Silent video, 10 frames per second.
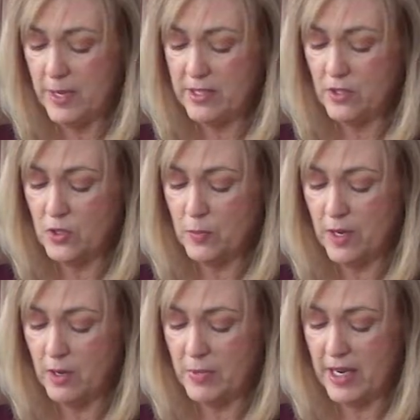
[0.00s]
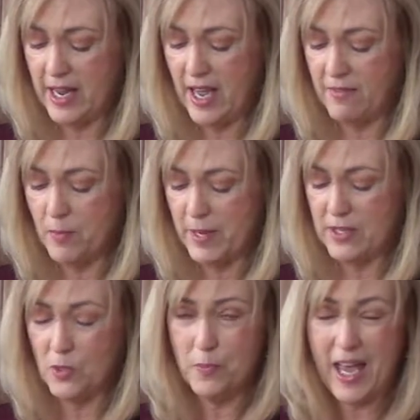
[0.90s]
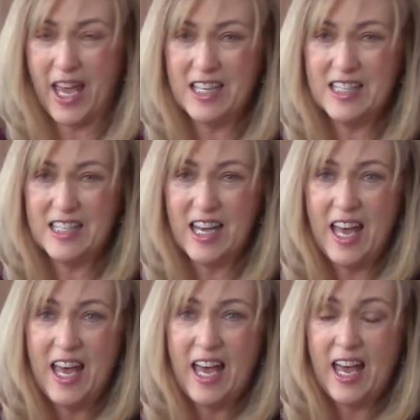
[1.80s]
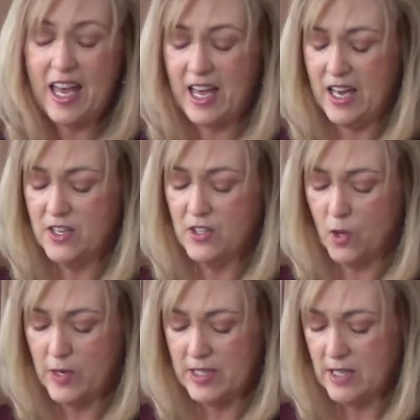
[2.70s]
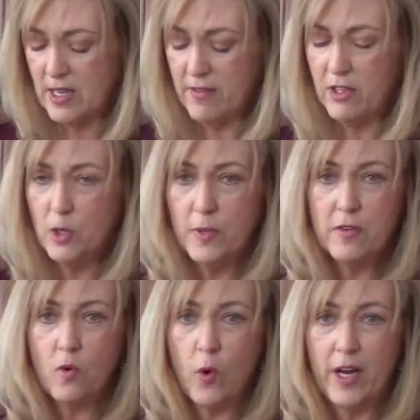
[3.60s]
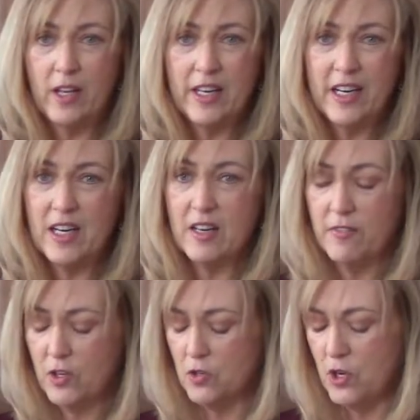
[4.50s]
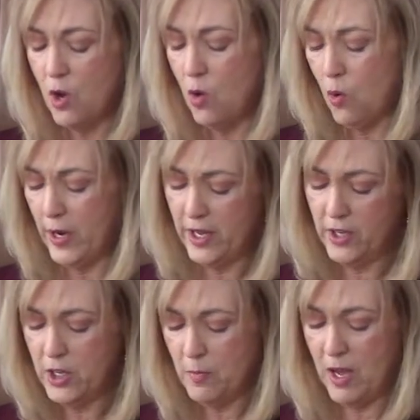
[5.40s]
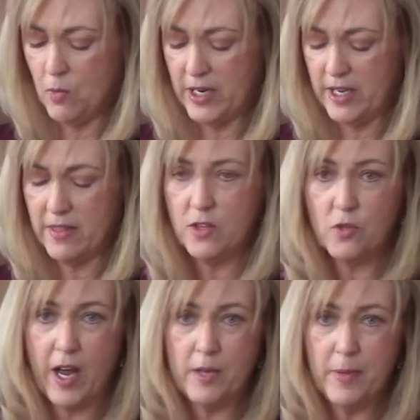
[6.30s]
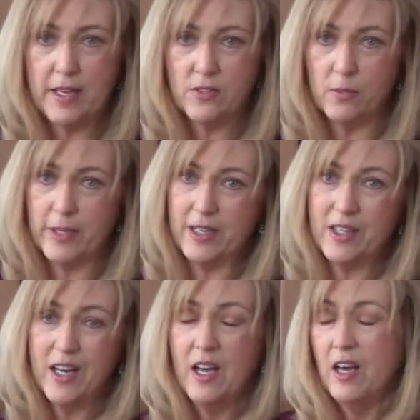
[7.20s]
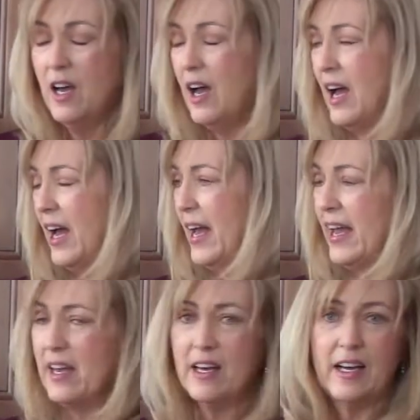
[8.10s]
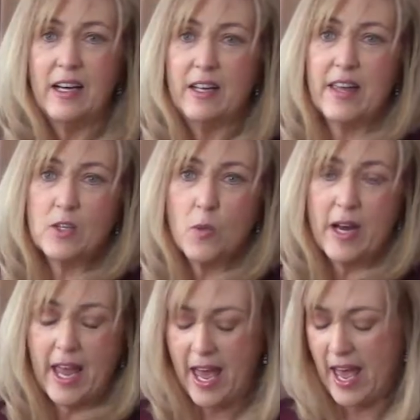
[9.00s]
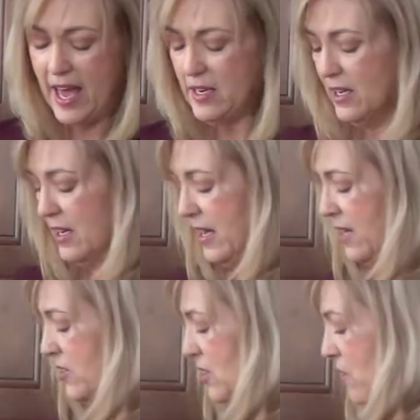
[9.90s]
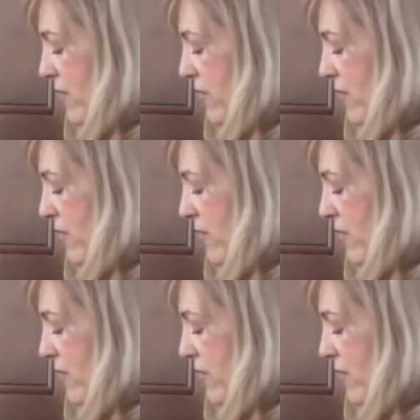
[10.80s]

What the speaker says: basils, but I have a basil paste, and so it does have a little bit of oil in it. If you're no oil, you might want to get the dried basil, but that's what I had, and so